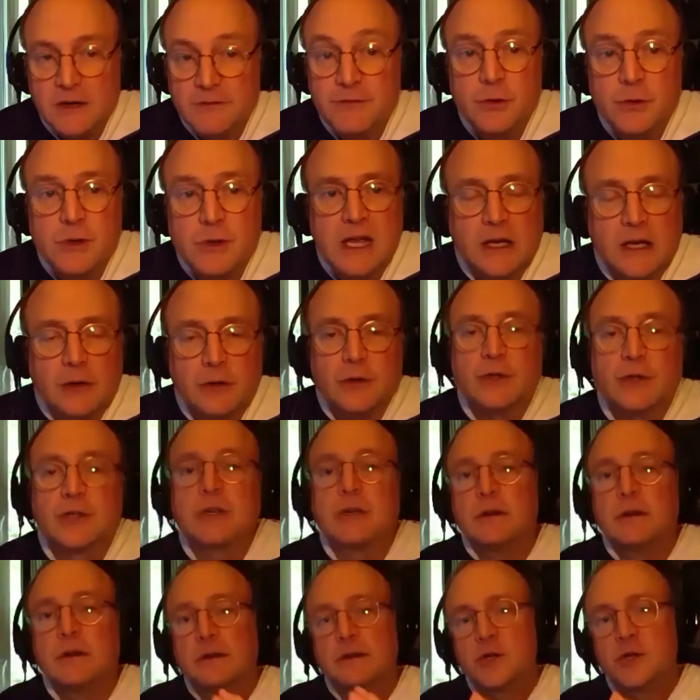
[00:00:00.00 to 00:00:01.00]
nickels,
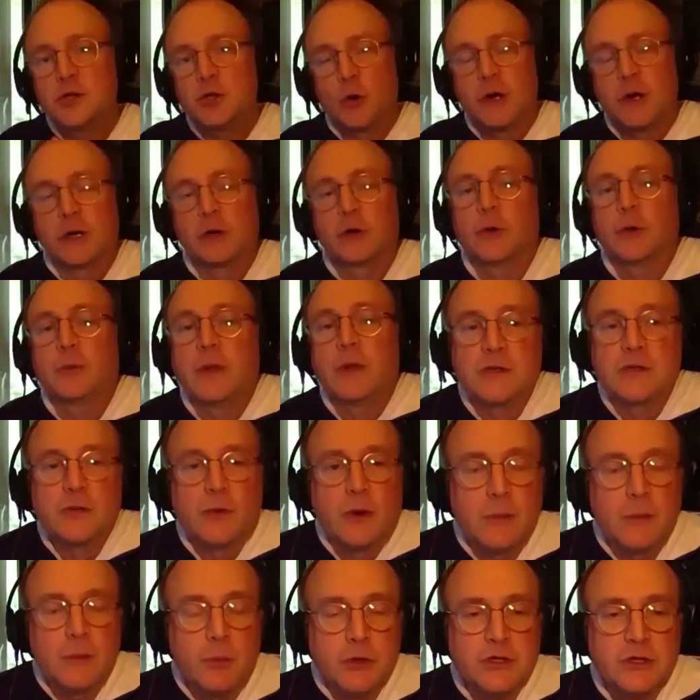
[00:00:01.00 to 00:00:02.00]
join a group like 20
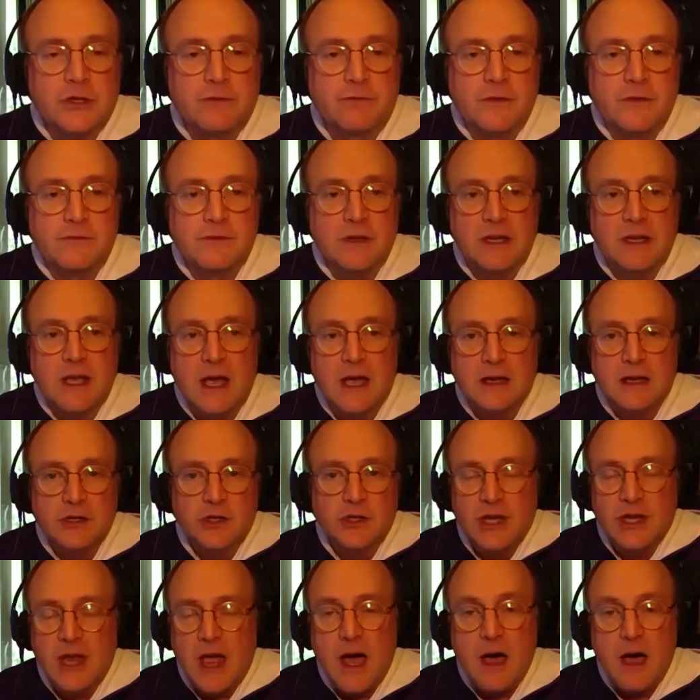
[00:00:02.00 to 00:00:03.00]
Books to 50K and
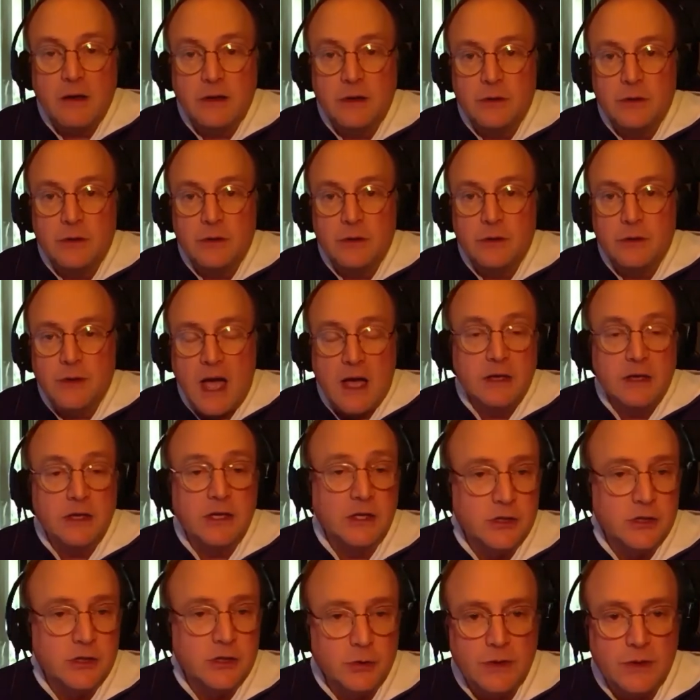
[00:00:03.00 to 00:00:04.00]
see how you
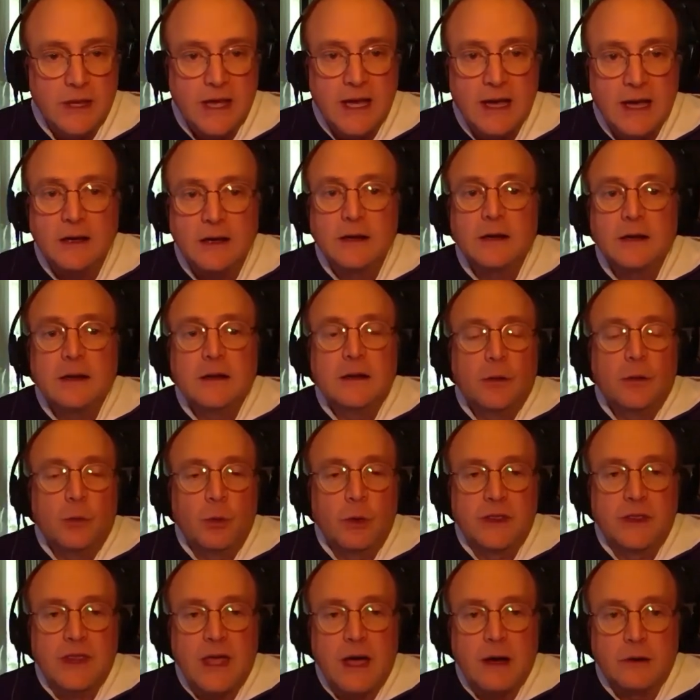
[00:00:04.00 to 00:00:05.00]
can do that
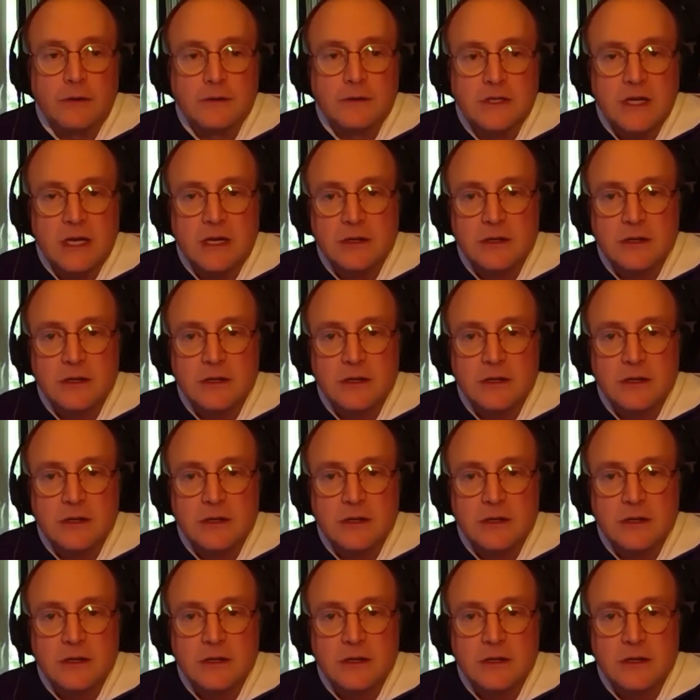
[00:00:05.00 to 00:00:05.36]
without